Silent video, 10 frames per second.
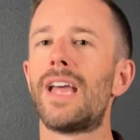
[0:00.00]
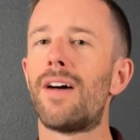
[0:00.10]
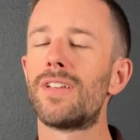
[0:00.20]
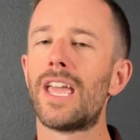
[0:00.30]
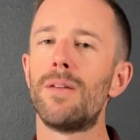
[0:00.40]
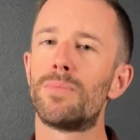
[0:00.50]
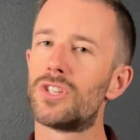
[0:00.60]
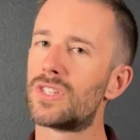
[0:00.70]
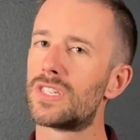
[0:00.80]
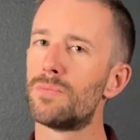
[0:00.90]
navigate, but
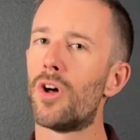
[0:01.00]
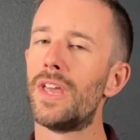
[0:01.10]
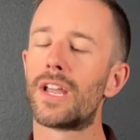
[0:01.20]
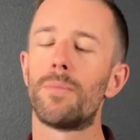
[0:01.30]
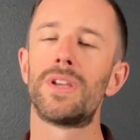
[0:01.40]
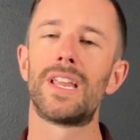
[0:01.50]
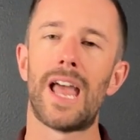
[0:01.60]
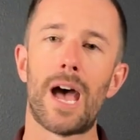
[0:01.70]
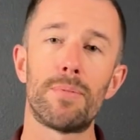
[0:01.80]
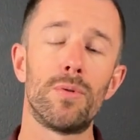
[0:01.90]
just a small hiccup that can
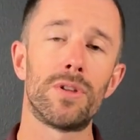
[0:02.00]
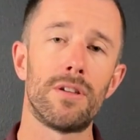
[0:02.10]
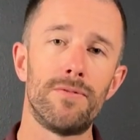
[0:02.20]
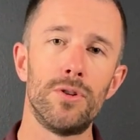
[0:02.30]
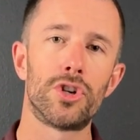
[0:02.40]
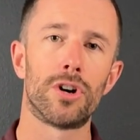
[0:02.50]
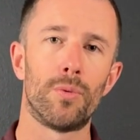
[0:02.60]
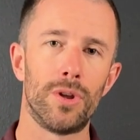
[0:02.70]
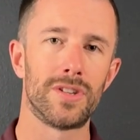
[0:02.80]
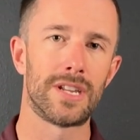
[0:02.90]
happen with a future
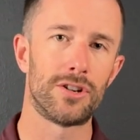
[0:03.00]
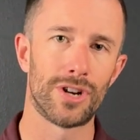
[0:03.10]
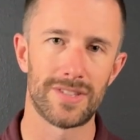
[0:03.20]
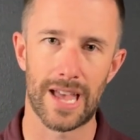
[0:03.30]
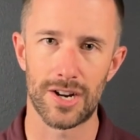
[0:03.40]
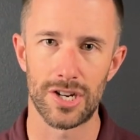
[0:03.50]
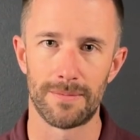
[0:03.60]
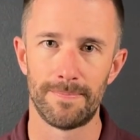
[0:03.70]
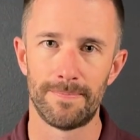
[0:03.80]
real estate transaction.